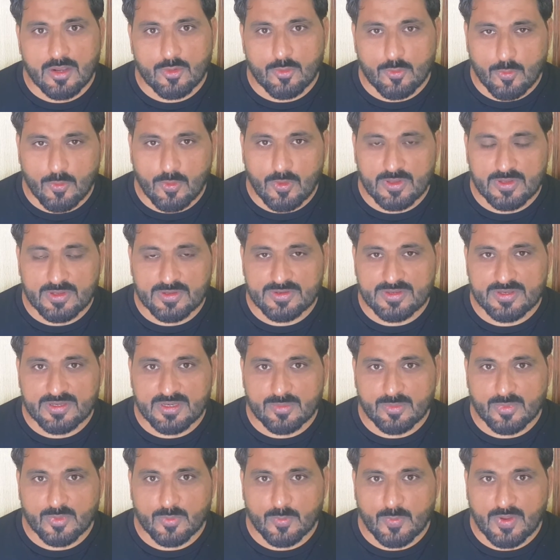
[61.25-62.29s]
Quality
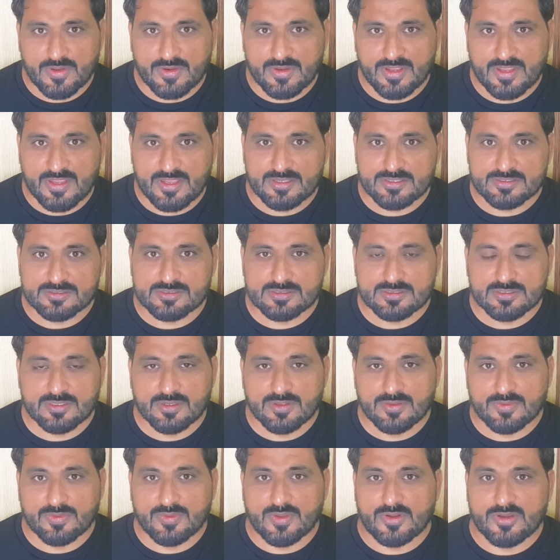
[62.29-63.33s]
number one is the